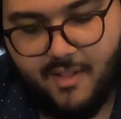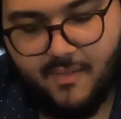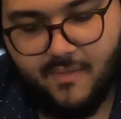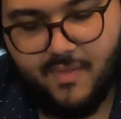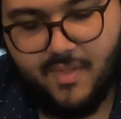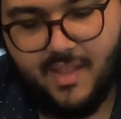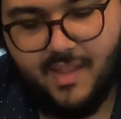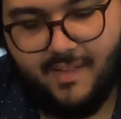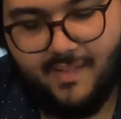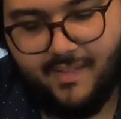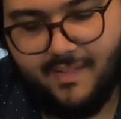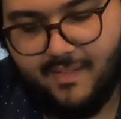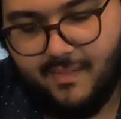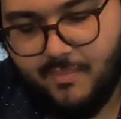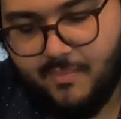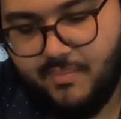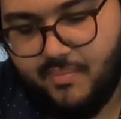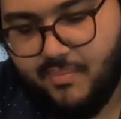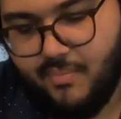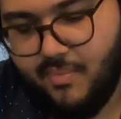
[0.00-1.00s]
all of
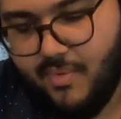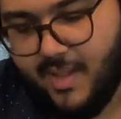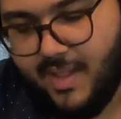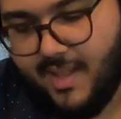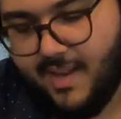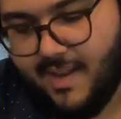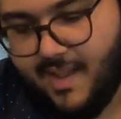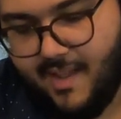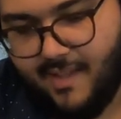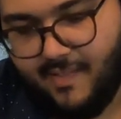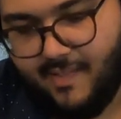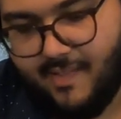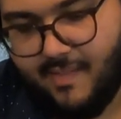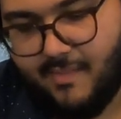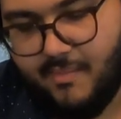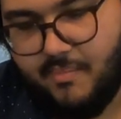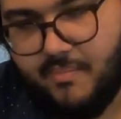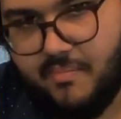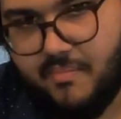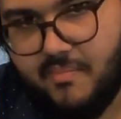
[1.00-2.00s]
this really
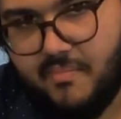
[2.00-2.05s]
nice